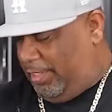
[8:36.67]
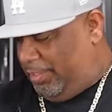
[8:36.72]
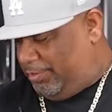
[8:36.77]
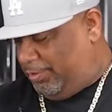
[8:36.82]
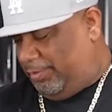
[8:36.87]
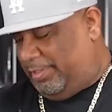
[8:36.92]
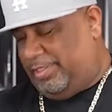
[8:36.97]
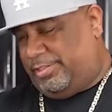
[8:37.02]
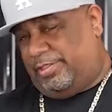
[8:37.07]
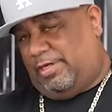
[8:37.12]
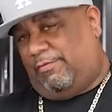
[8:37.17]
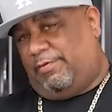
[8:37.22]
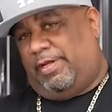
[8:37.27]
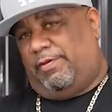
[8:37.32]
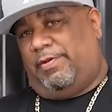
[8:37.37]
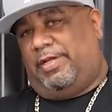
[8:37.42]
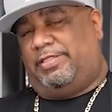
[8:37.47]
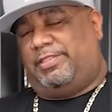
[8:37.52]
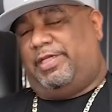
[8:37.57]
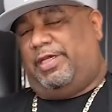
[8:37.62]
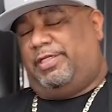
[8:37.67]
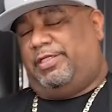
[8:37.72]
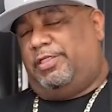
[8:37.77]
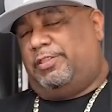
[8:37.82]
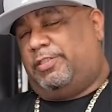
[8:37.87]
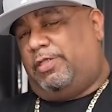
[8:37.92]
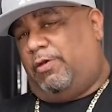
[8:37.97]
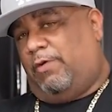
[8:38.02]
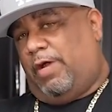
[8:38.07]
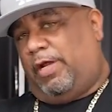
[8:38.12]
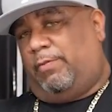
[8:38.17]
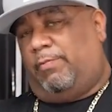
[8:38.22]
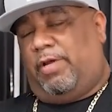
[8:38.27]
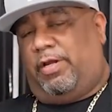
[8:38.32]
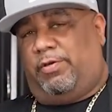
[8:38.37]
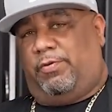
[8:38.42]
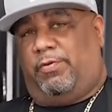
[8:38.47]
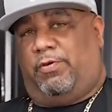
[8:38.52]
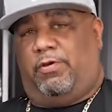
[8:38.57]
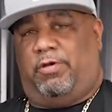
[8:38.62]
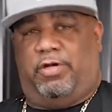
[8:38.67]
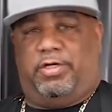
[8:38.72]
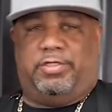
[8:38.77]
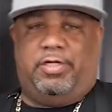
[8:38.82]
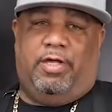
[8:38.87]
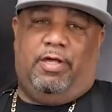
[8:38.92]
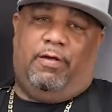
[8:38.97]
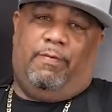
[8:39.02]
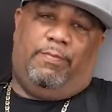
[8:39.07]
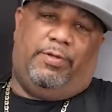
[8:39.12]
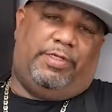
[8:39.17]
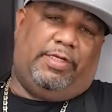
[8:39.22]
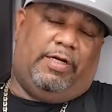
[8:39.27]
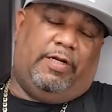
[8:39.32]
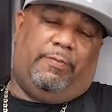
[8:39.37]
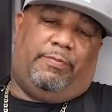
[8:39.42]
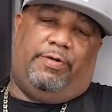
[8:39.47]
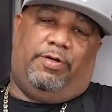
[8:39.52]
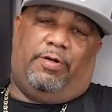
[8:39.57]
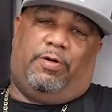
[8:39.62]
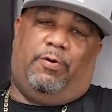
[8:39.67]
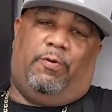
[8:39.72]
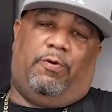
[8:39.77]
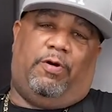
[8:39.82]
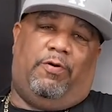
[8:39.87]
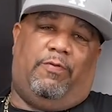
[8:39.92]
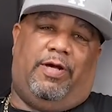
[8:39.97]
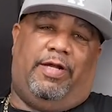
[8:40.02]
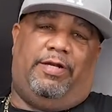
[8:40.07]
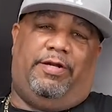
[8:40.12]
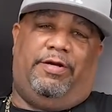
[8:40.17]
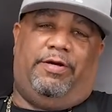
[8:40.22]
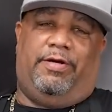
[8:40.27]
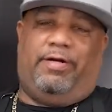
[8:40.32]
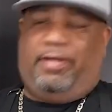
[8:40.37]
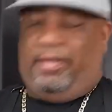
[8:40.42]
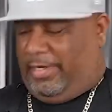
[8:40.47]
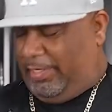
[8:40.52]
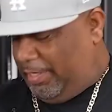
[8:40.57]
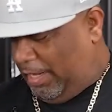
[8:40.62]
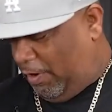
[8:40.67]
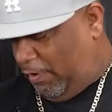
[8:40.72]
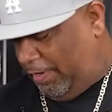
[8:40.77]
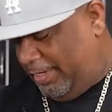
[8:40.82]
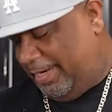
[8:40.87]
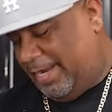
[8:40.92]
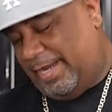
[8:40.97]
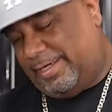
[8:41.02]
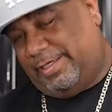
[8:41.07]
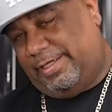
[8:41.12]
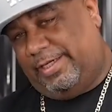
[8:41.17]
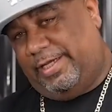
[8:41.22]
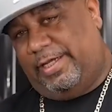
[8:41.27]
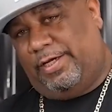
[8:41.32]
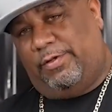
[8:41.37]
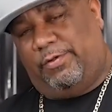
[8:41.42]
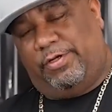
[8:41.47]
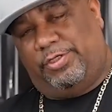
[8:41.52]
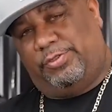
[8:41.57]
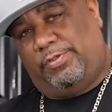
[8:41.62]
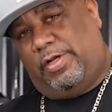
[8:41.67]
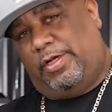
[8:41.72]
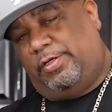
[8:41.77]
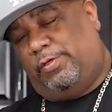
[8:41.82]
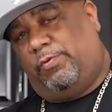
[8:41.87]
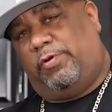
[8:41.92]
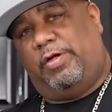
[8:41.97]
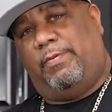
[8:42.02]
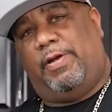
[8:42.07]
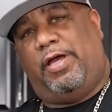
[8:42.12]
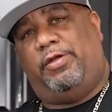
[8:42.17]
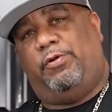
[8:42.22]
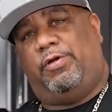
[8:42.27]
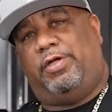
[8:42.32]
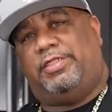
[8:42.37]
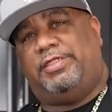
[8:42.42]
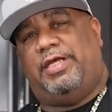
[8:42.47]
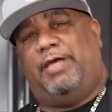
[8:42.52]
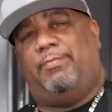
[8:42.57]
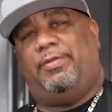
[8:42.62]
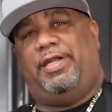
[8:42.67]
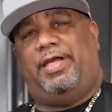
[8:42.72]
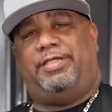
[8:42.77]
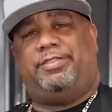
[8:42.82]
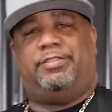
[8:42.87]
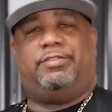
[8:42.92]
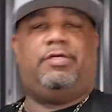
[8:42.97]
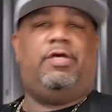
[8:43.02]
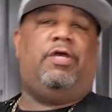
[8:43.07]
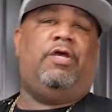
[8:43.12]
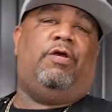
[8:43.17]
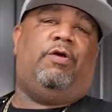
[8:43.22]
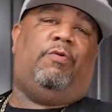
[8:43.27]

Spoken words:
So listen, I'm getting ready to take this, go out in my garage, put that up in the corner right there. I already got the lid on it, so I don't have to worry about no contaminations.